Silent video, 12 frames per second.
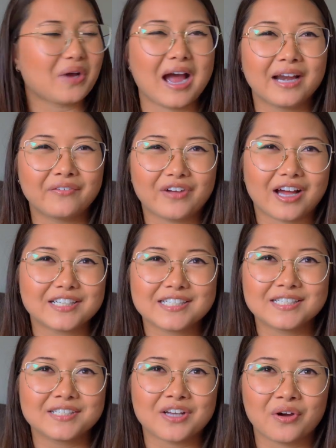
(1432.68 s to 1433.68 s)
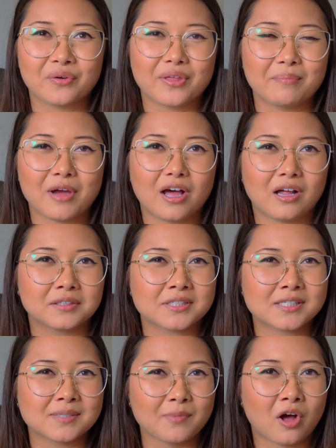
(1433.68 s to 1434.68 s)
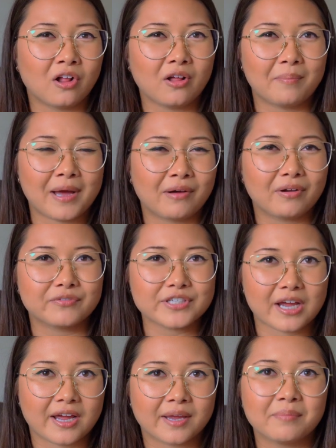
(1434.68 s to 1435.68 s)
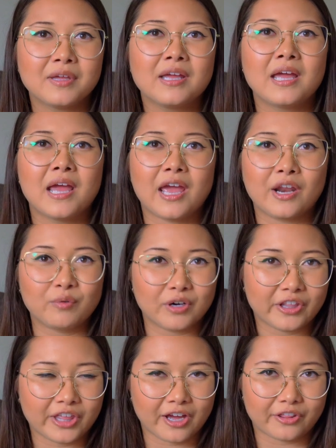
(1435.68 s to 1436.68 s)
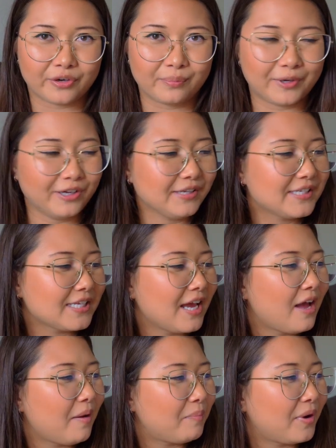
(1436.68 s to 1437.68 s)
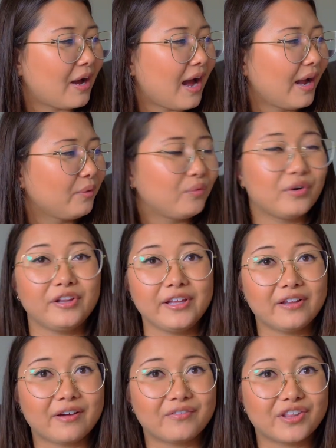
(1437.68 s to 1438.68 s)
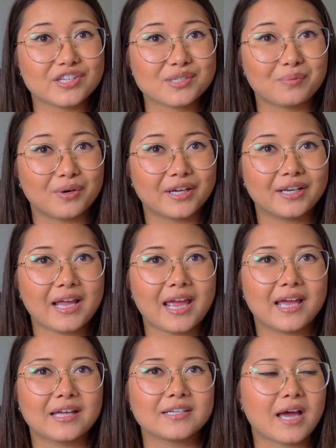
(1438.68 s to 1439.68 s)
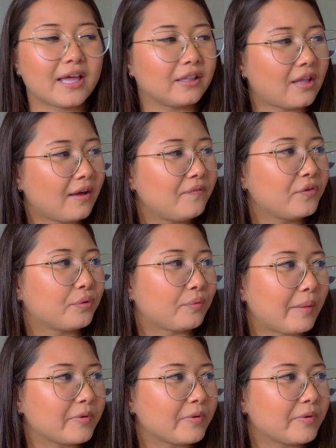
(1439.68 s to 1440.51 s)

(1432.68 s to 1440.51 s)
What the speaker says: kind of got to know them a small amount of time in one of the other books. But I really loved this one, and I loved the